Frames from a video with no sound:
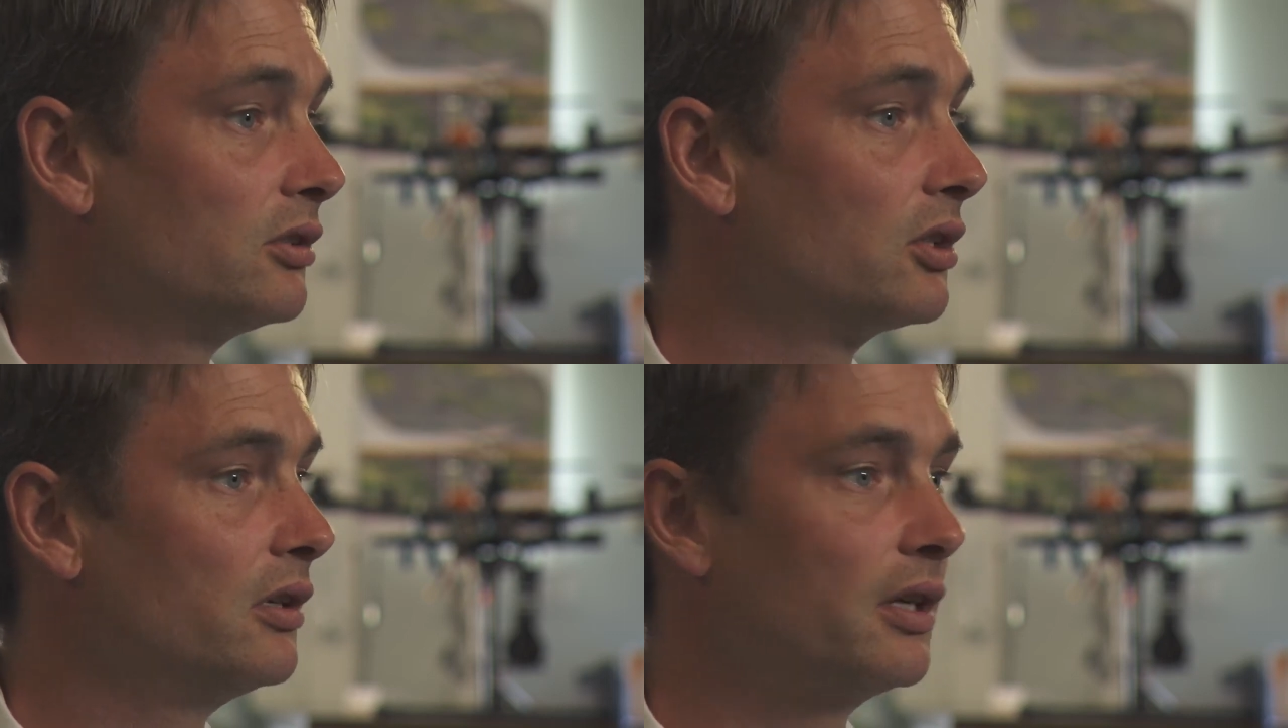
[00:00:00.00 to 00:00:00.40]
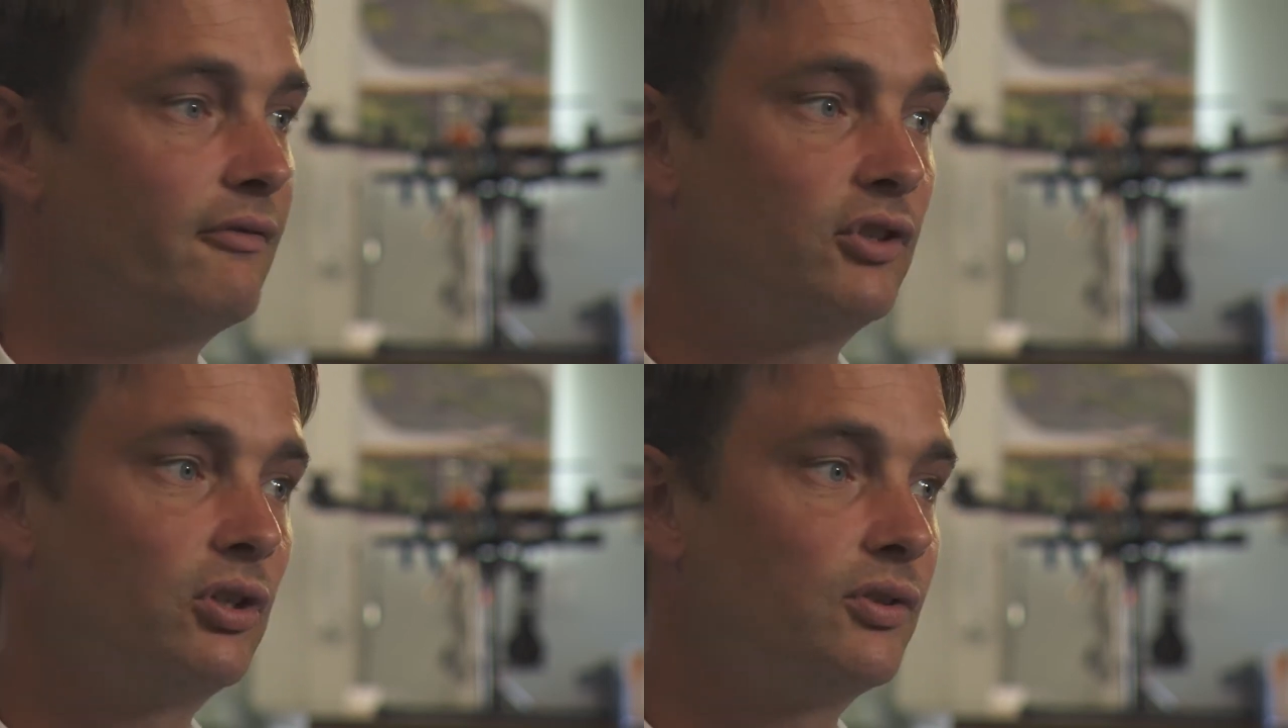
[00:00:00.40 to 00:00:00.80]
so
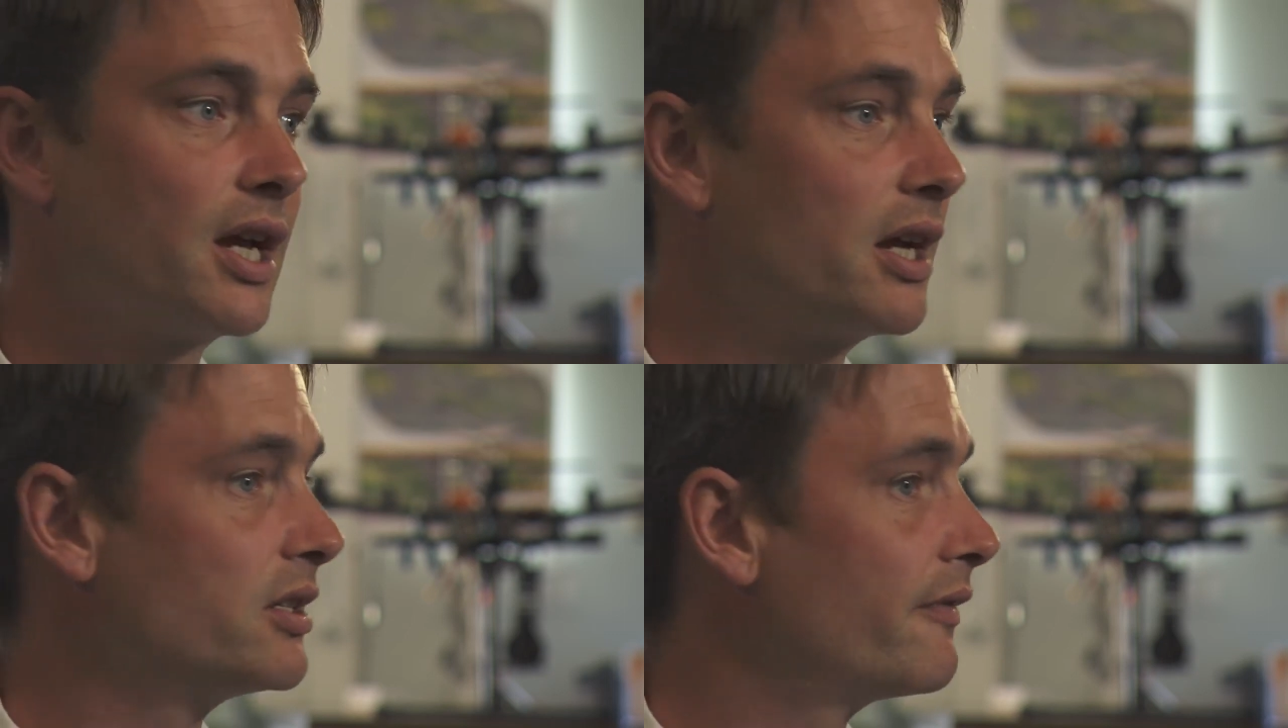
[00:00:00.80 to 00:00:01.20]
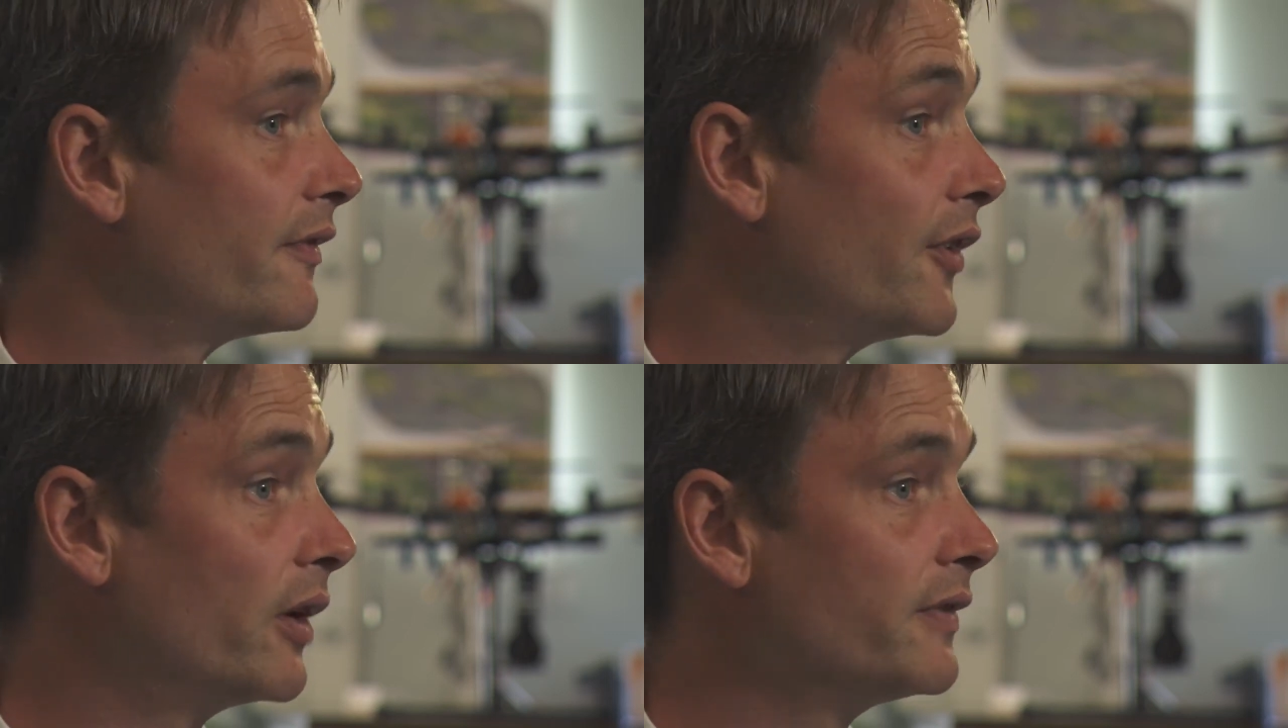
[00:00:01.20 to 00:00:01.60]
every 2 seconds, every
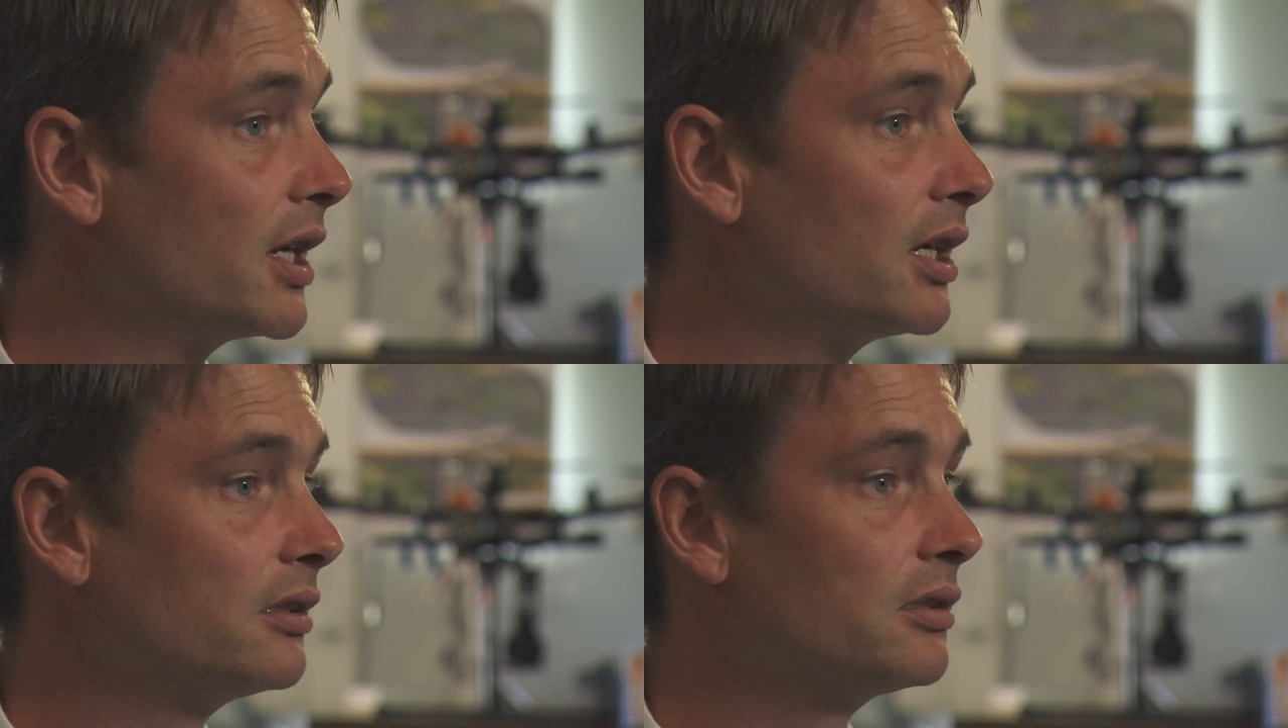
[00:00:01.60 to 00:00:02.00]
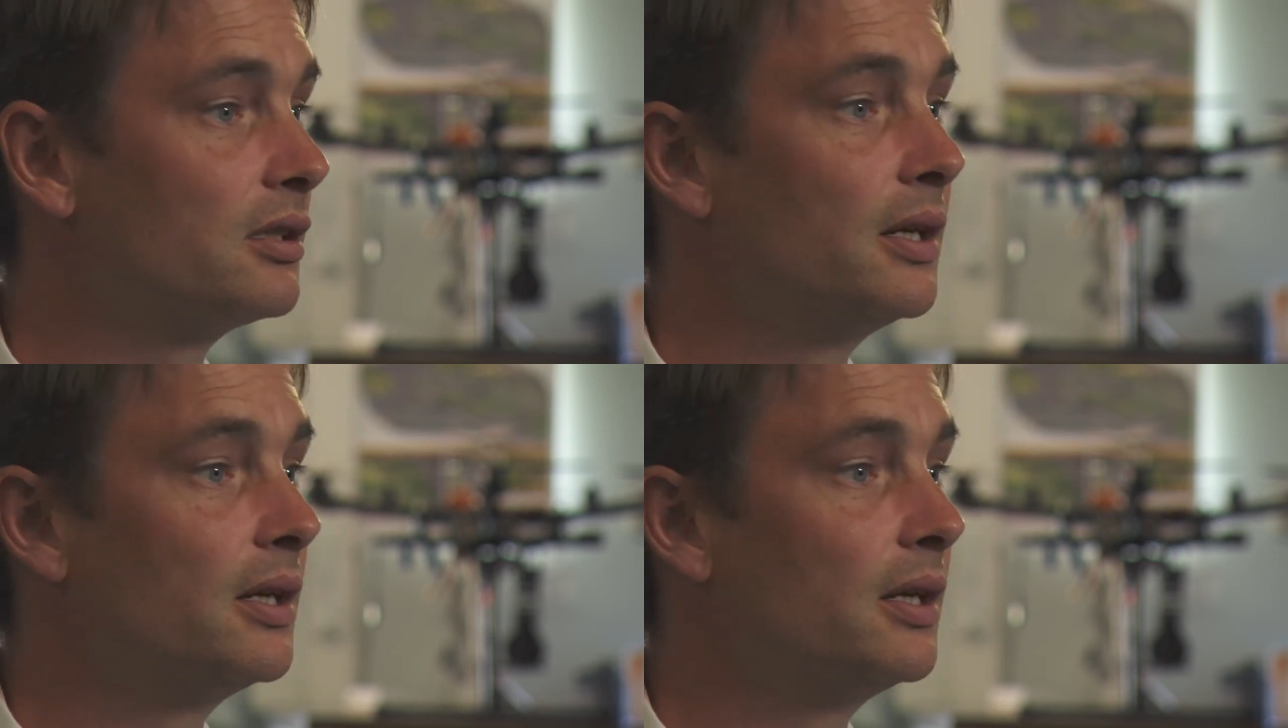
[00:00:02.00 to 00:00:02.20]
5 seconds.